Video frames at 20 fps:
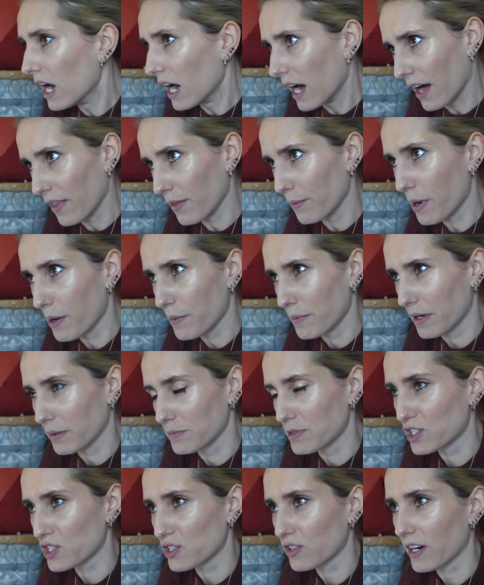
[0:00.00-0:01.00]
At the moment I'm
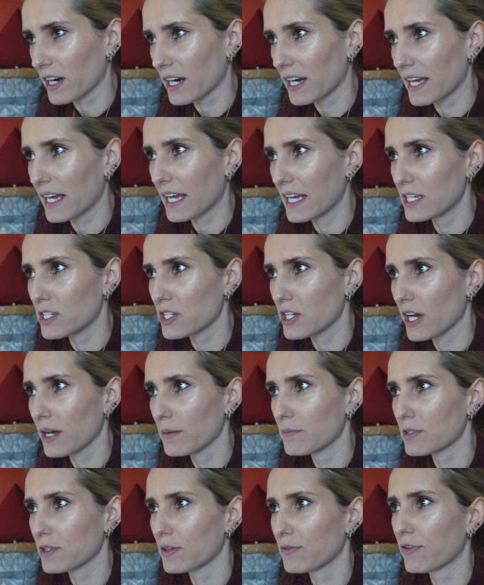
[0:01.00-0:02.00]
struggling in
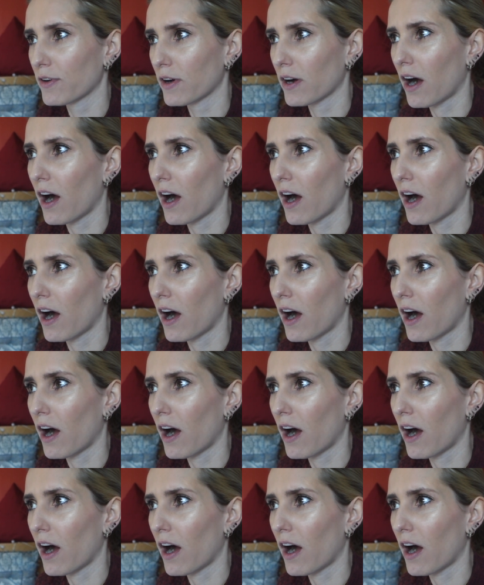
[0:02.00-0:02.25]
terms of,